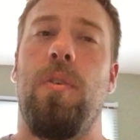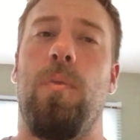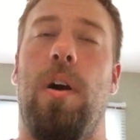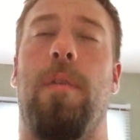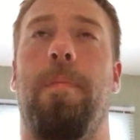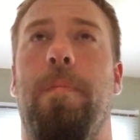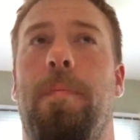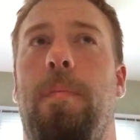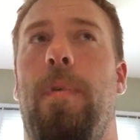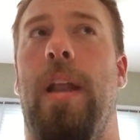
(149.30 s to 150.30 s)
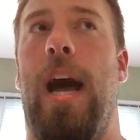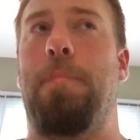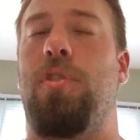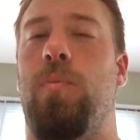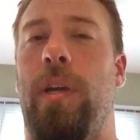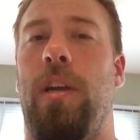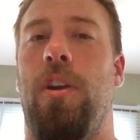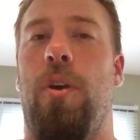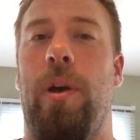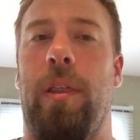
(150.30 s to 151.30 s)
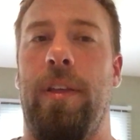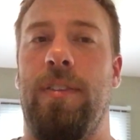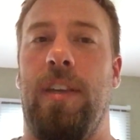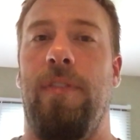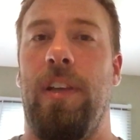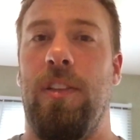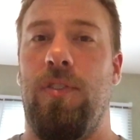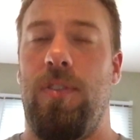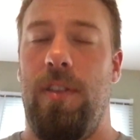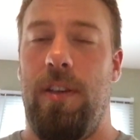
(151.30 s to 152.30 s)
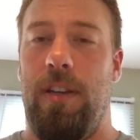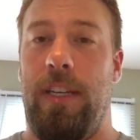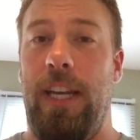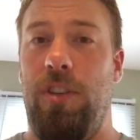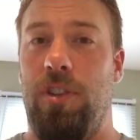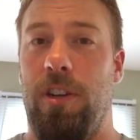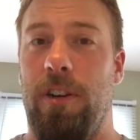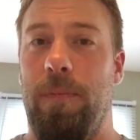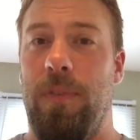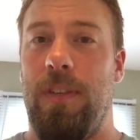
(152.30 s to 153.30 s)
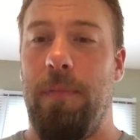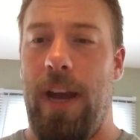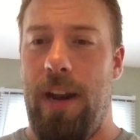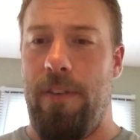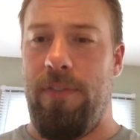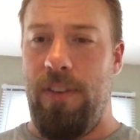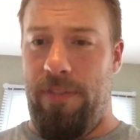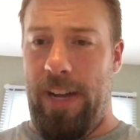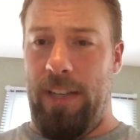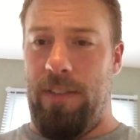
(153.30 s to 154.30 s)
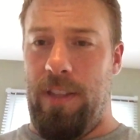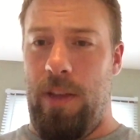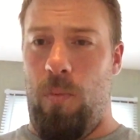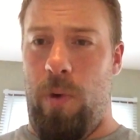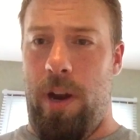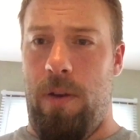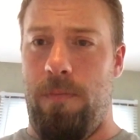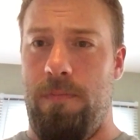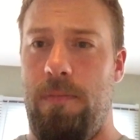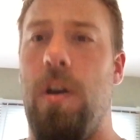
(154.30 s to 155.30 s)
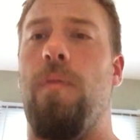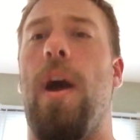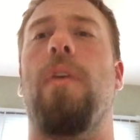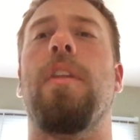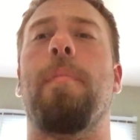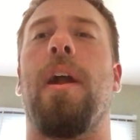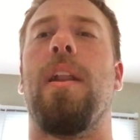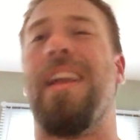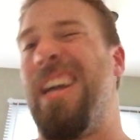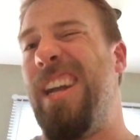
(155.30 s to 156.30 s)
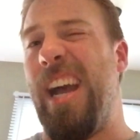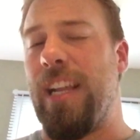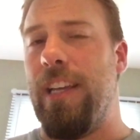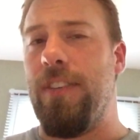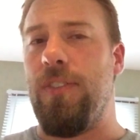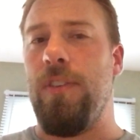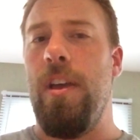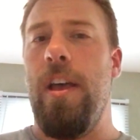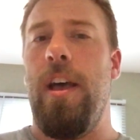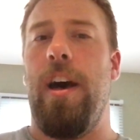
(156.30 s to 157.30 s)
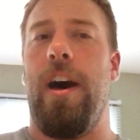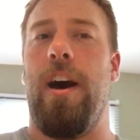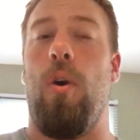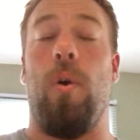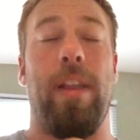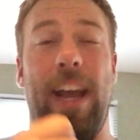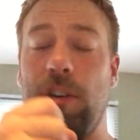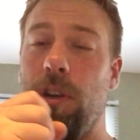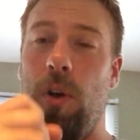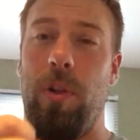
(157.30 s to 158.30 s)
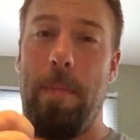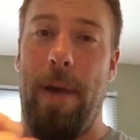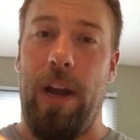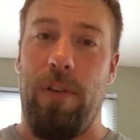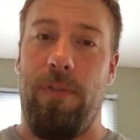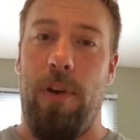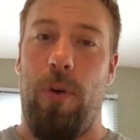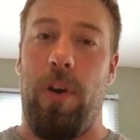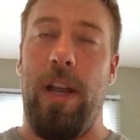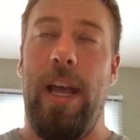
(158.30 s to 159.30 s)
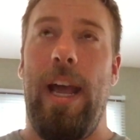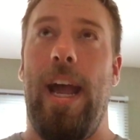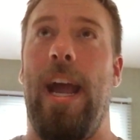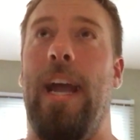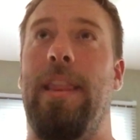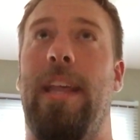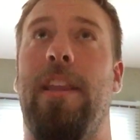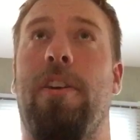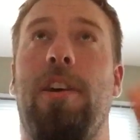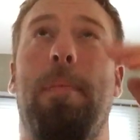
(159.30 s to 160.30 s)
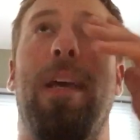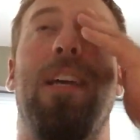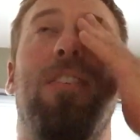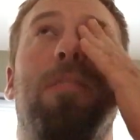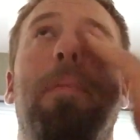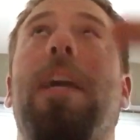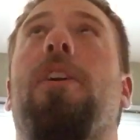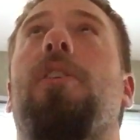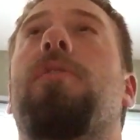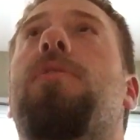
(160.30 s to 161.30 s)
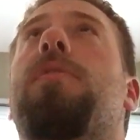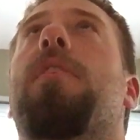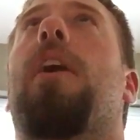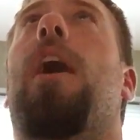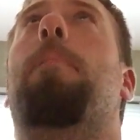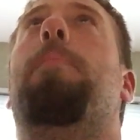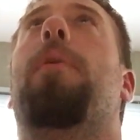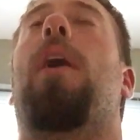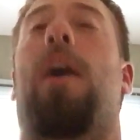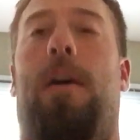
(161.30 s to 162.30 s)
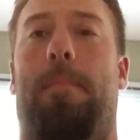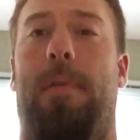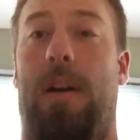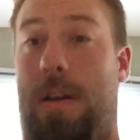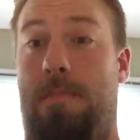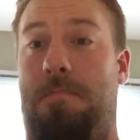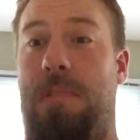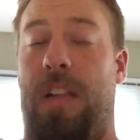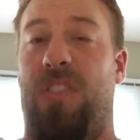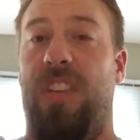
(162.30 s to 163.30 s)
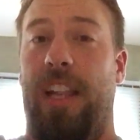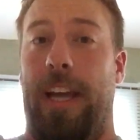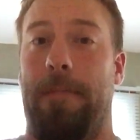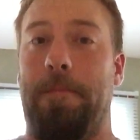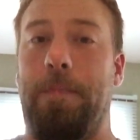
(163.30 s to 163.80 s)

Well, an option we can go with is giving the teacher some kind of device that they wear around them on like a necklace, or they actually hold a microphone, and then there could be speakers up on the ceiling.